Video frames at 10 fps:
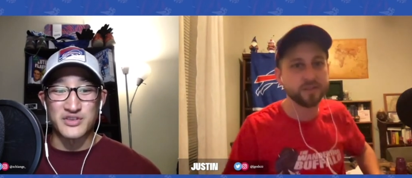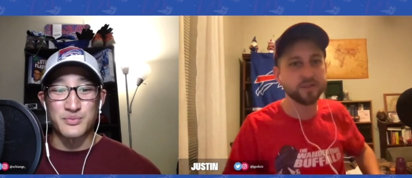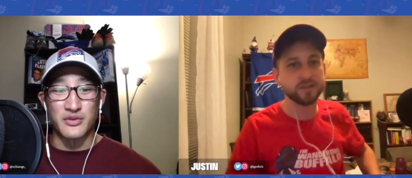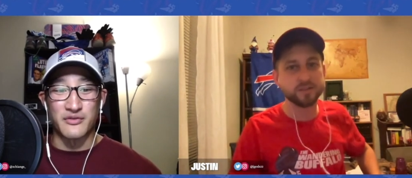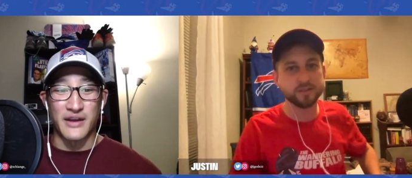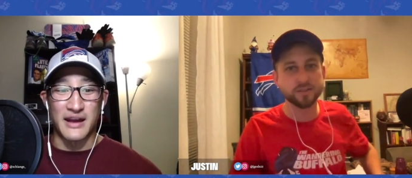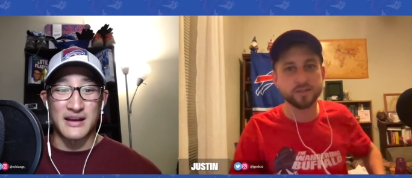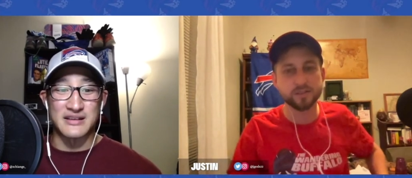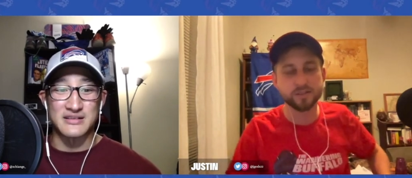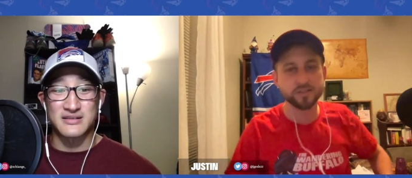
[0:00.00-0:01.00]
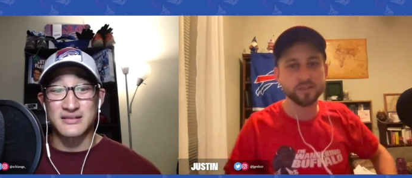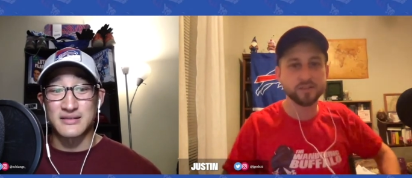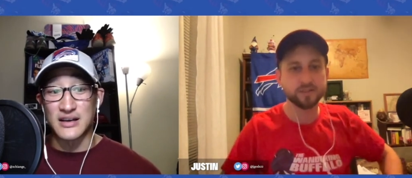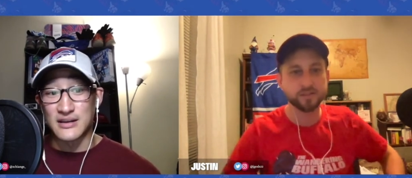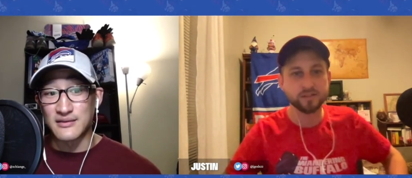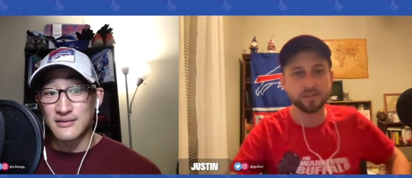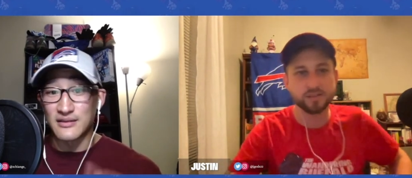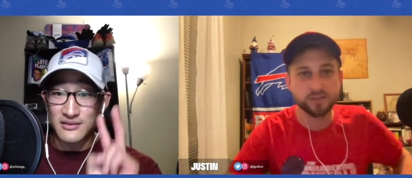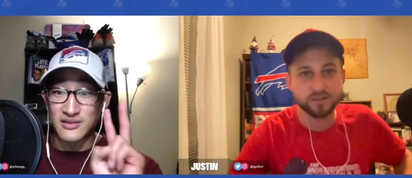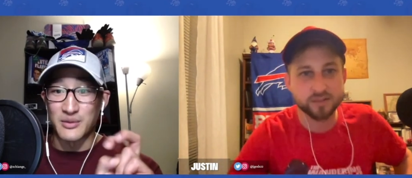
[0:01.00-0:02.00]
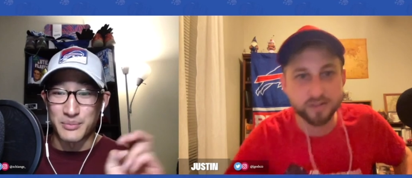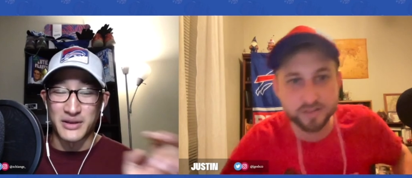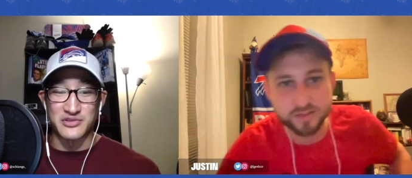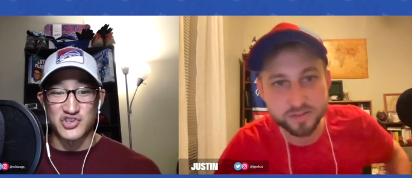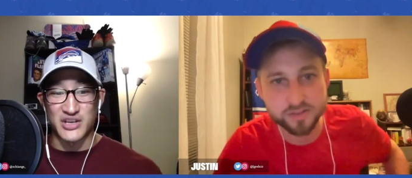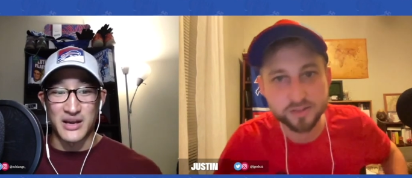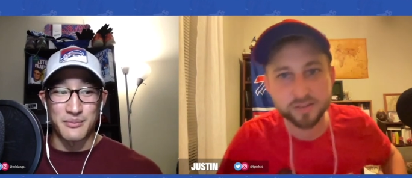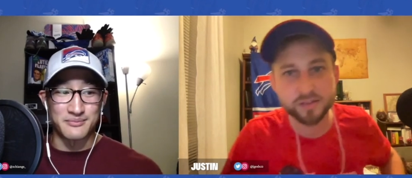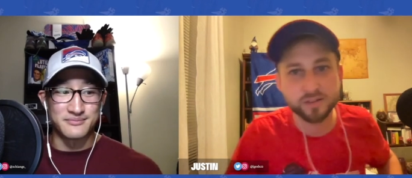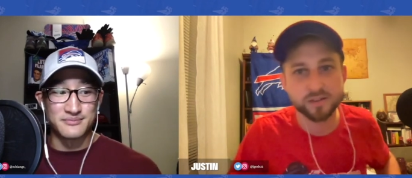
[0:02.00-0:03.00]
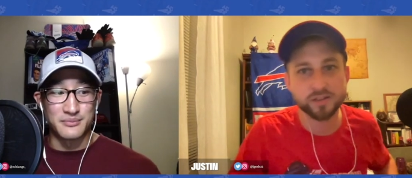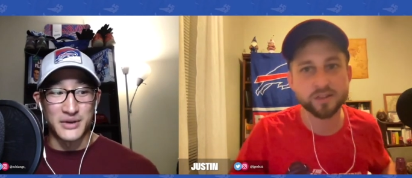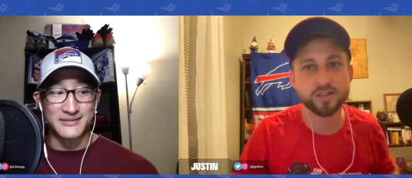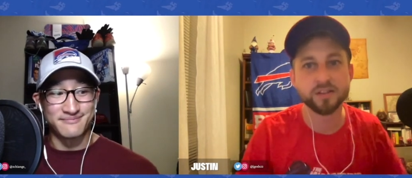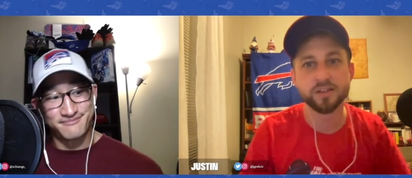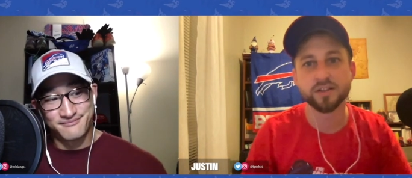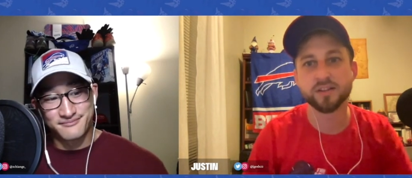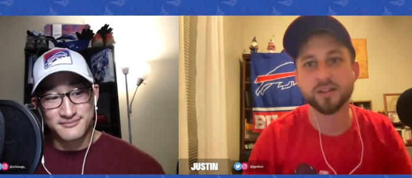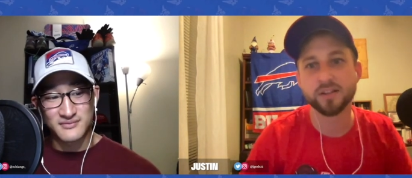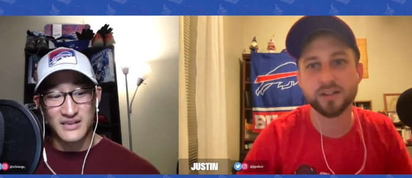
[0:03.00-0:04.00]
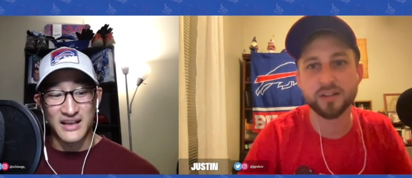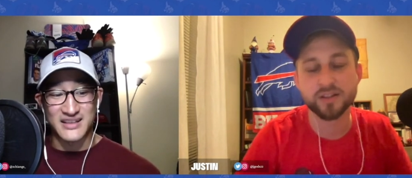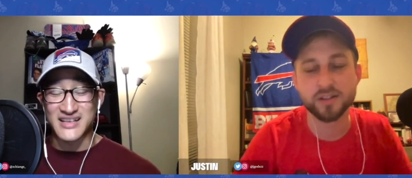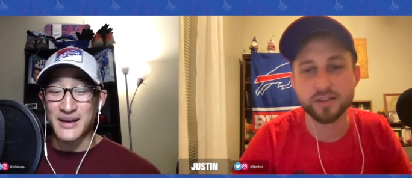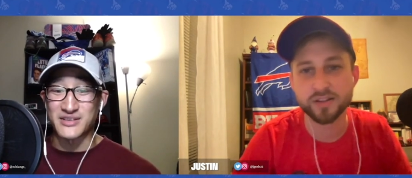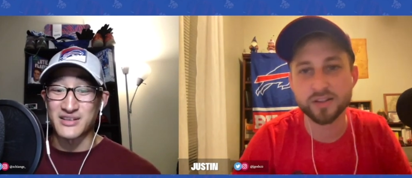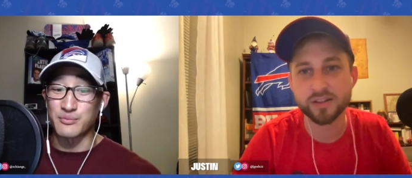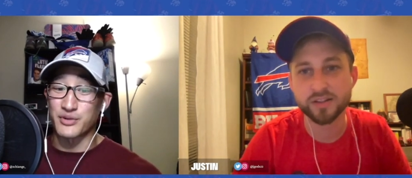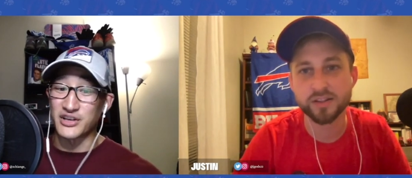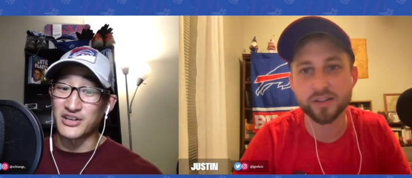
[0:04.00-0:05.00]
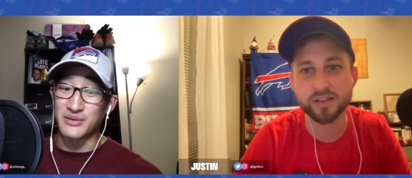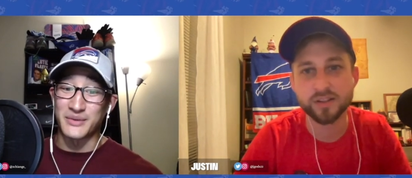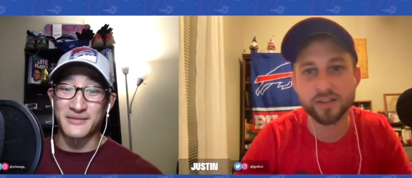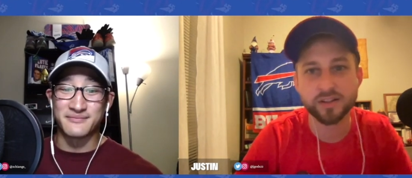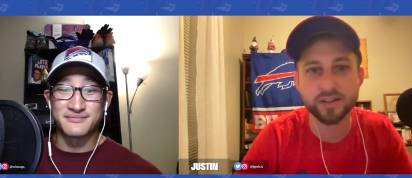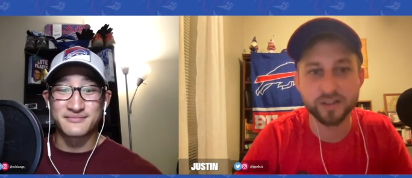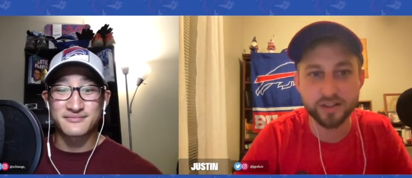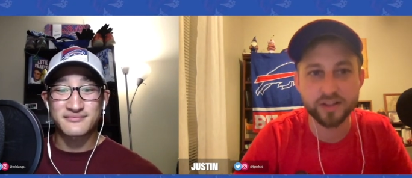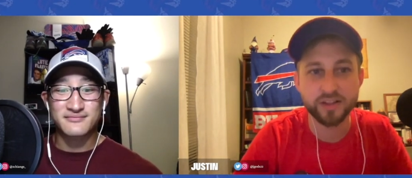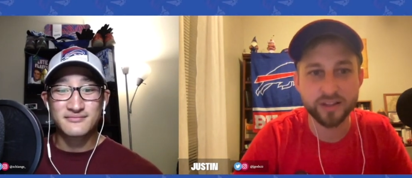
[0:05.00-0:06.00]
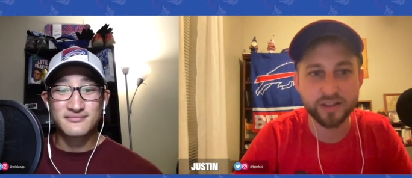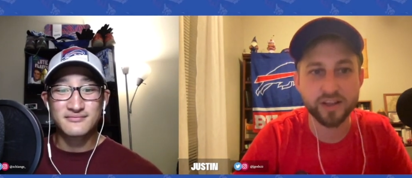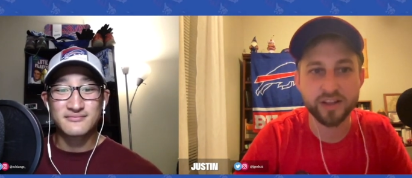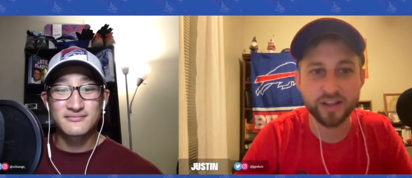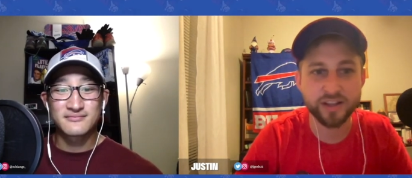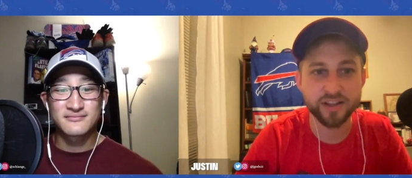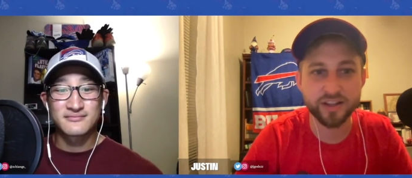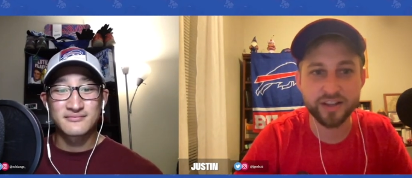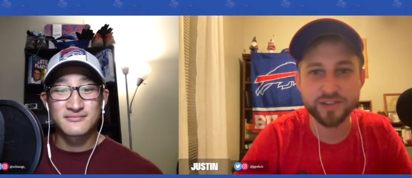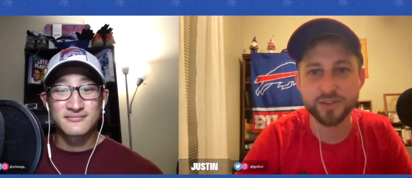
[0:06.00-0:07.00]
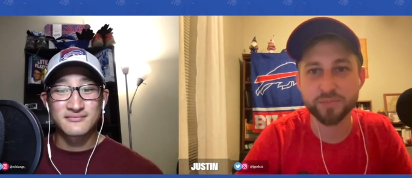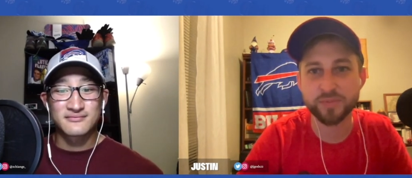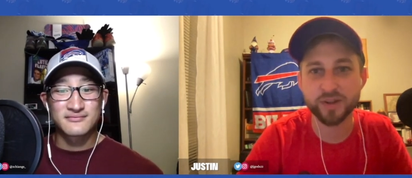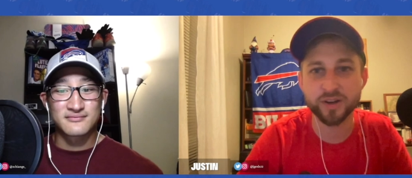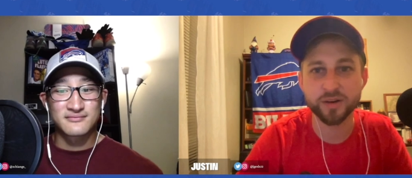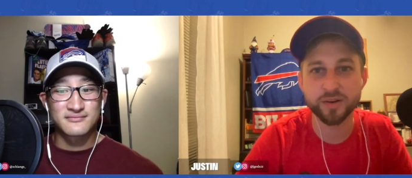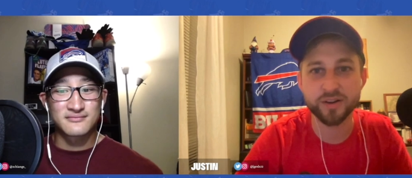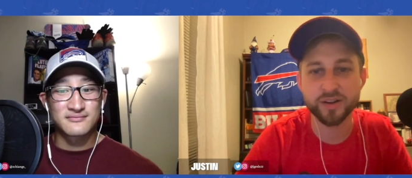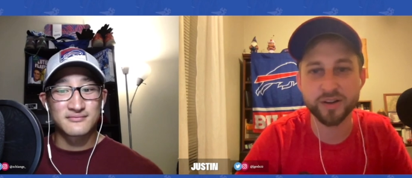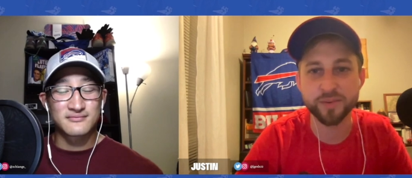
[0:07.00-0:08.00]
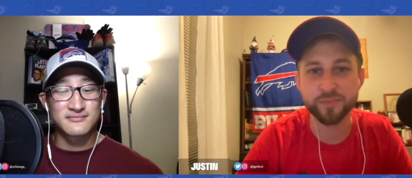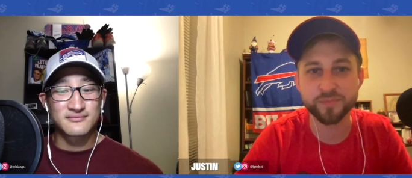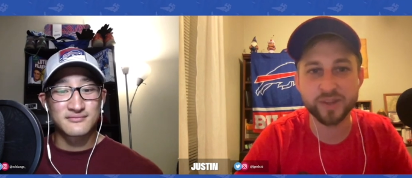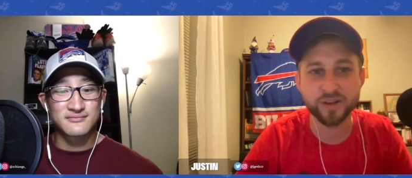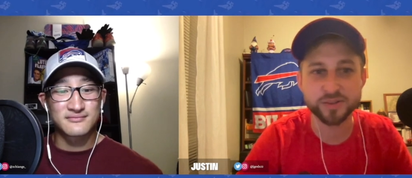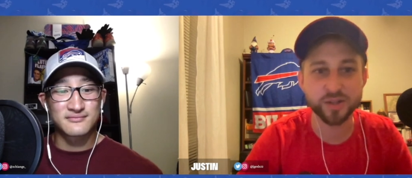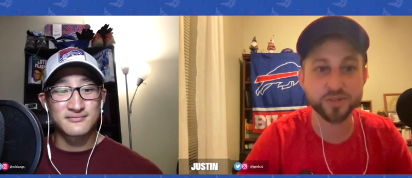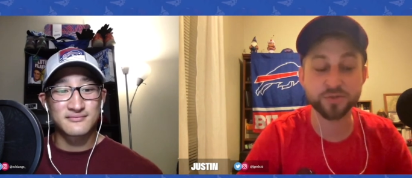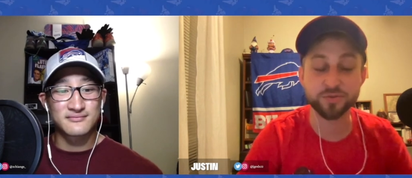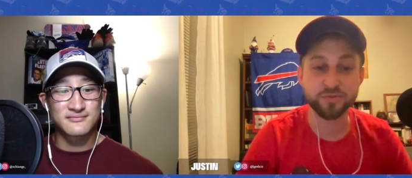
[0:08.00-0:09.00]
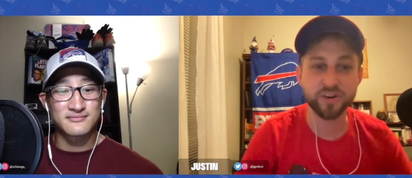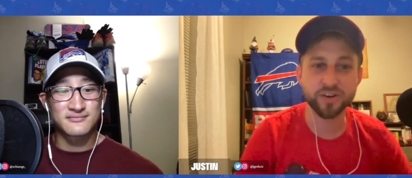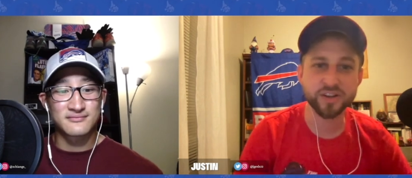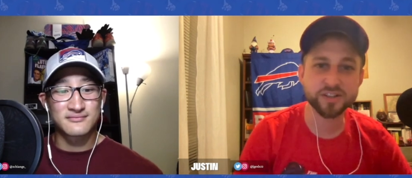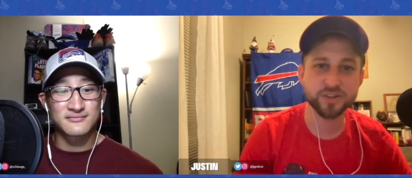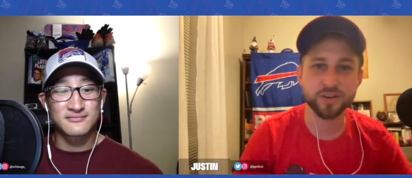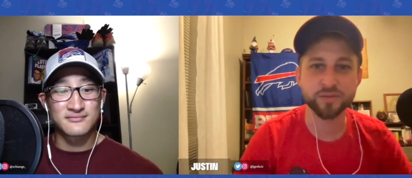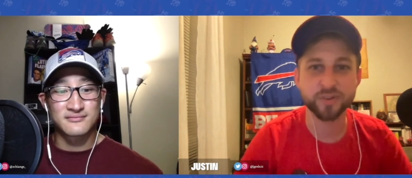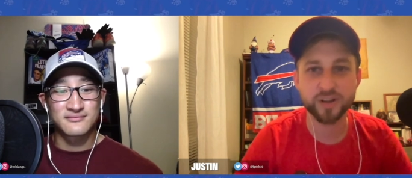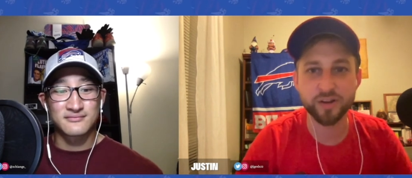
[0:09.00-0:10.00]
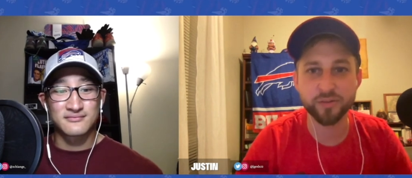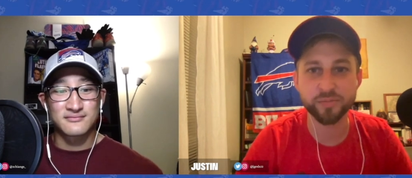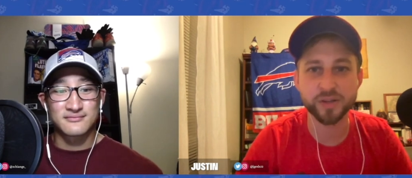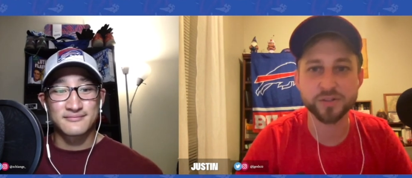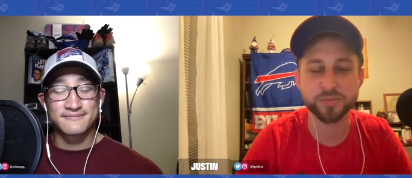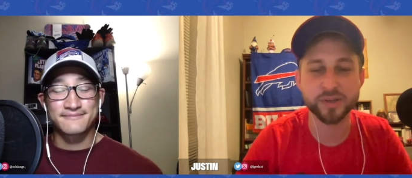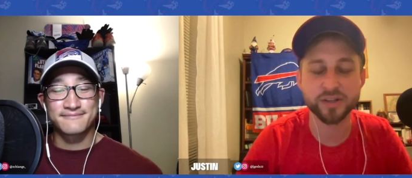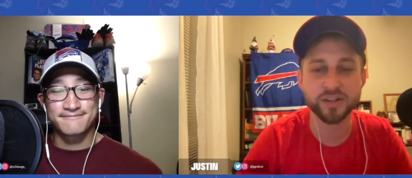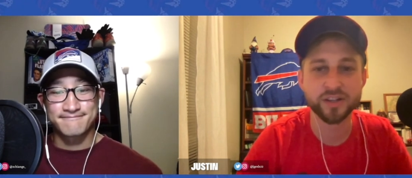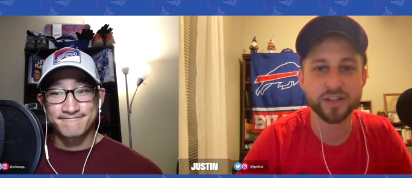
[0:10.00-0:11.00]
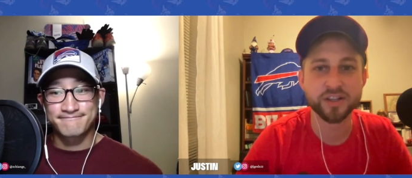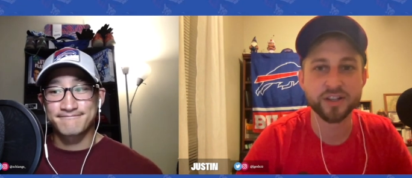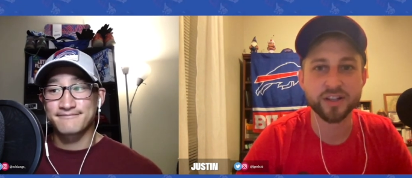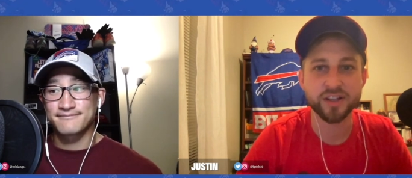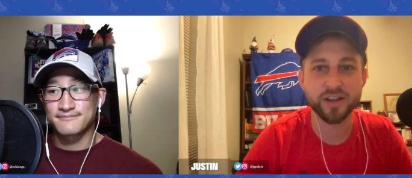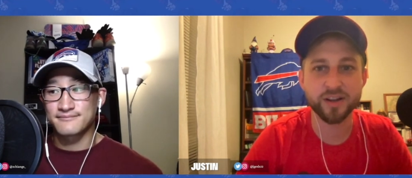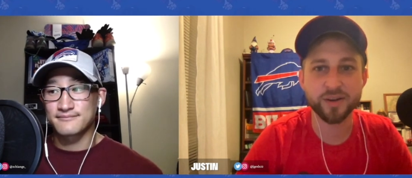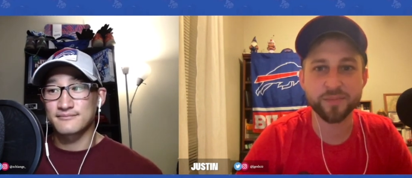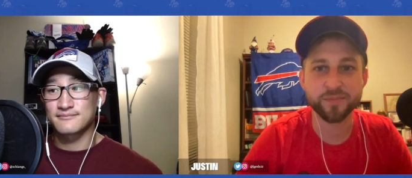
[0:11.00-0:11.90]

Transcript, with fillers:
Speaker 1: move as the Bills G M. But at the time, it seemed pretty good to me.
Speaker 2: Yeah, it it's up there. Um, I was also very excited for Kelvin Benjamin, um,